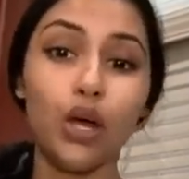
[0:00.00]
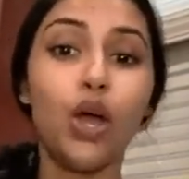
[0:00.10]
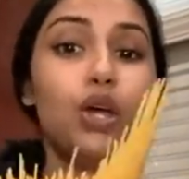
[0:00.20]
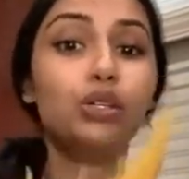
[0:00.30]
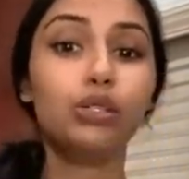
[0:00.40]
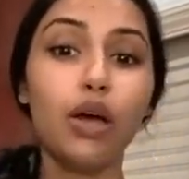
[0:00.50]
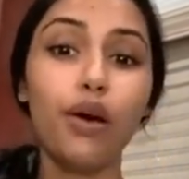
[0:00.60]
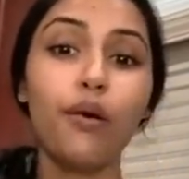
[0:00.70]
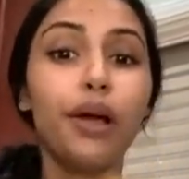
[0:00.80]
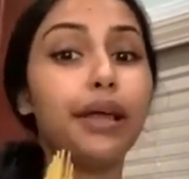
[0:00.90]

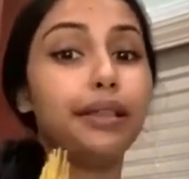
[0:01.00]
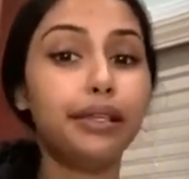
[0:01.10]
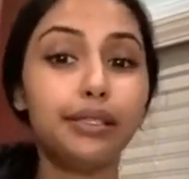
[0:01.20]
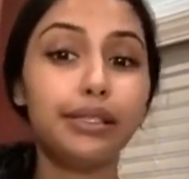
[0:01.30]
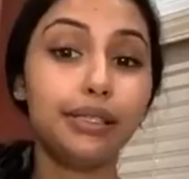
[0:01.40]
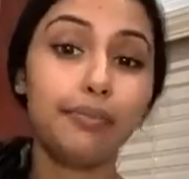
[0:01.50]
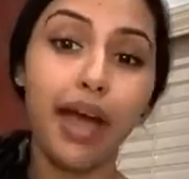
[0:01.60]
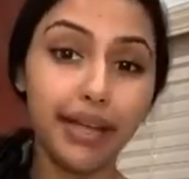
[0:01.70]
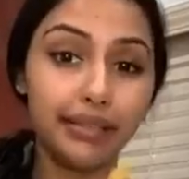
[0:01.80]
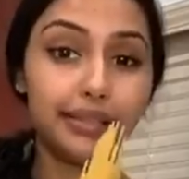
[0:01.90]
So, this is
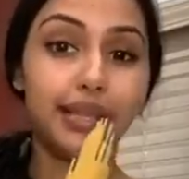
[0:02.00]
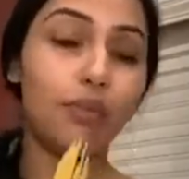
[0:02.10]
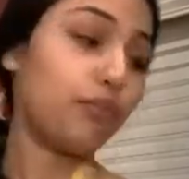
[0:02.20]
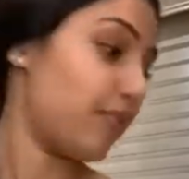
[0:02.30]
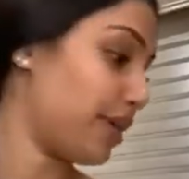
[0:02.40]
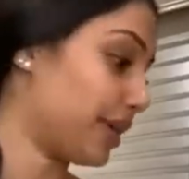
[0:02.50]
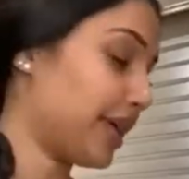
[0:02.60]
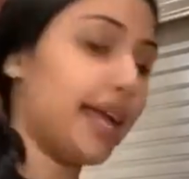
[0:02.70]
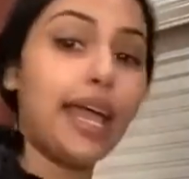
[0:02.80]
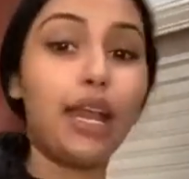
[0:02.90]
my step one,
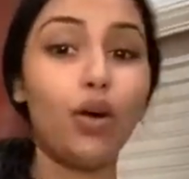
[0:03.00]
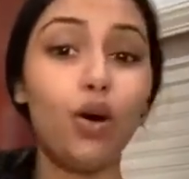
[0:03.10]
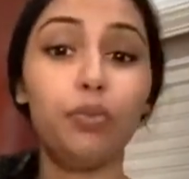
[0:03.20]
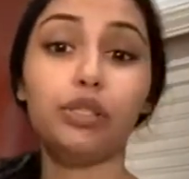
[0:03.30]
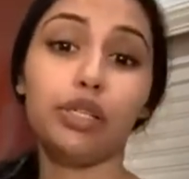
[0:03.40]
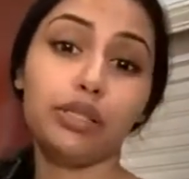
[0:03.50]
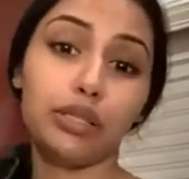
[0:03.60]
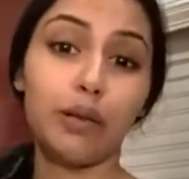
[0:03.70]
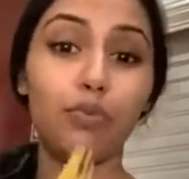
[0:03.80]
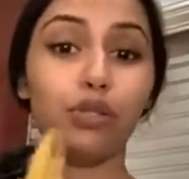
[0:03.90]
and I hope it's your
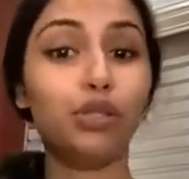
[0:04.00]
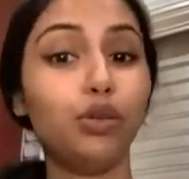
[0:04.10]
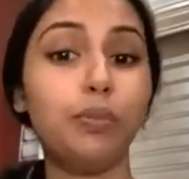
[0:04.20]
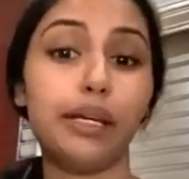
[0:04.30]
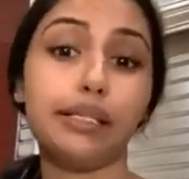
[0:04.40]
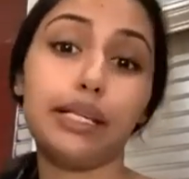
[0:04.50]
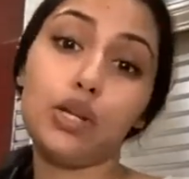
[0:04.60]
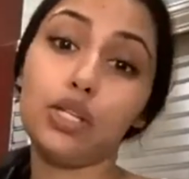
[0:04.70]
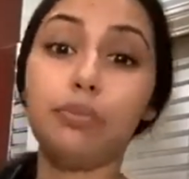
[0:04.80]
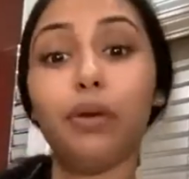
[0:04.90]
step one too because then
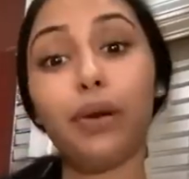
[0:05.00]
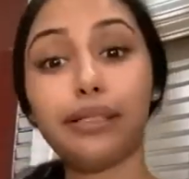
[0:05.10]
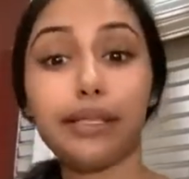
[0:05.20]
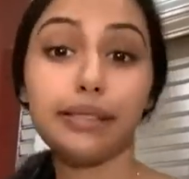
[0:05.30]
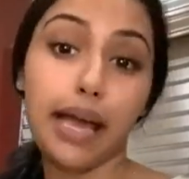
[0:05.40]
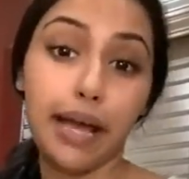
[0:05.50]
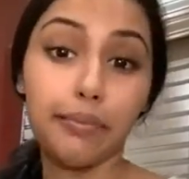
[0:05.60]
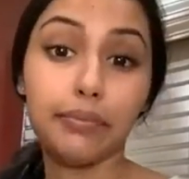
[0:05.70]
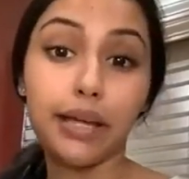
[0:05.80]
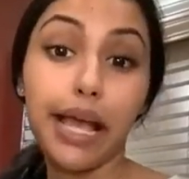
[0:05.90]
you'll just be wasting time.
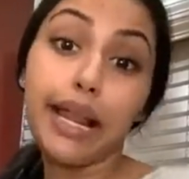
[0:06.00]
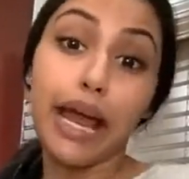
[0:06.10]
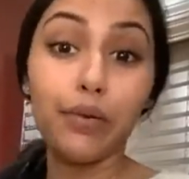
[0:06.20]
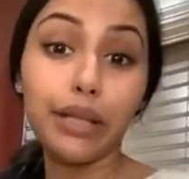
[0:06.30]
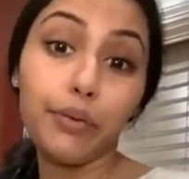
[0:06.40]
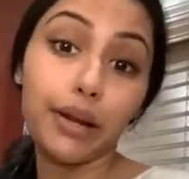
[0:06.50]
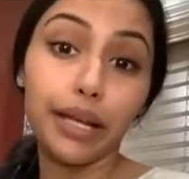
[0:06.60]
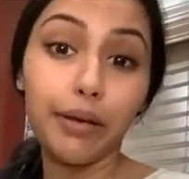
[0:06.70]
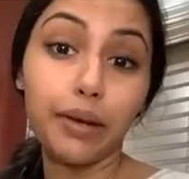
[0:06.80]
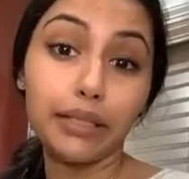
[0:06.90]
And I don't like when I
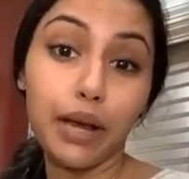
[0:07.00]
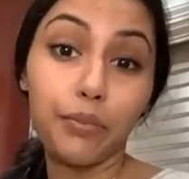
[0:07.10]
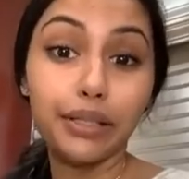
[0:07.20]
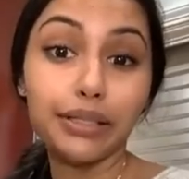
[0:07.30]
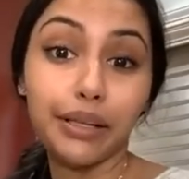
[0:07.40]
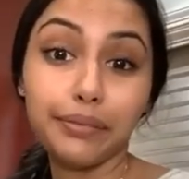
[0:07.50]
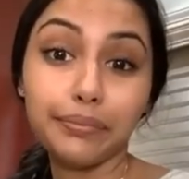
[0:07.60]
get my time wasted.